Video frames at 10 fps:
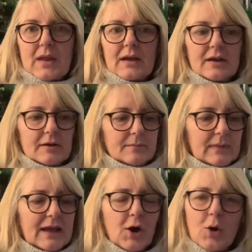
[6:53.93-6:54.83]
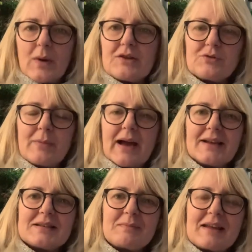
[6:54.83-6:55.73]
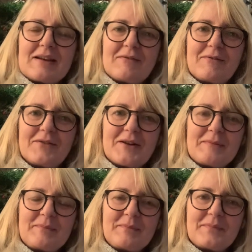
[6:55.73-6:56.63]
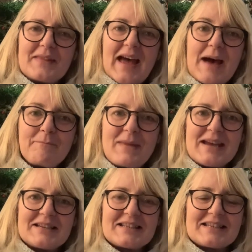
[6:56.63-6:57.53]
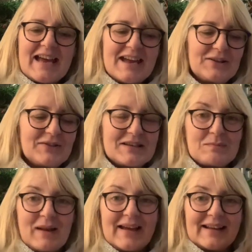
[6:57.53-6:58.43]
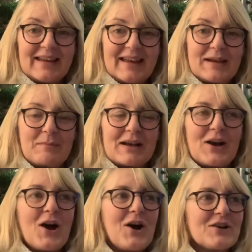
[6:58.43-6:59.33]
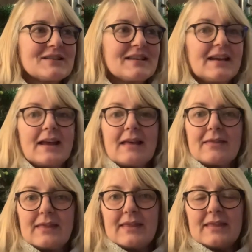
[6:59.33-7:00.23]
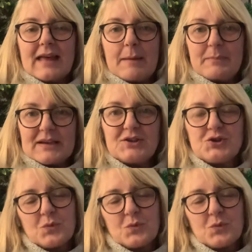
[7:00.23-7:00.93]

It always reminds me of The Handmaid's Tale, this blanket, because I binge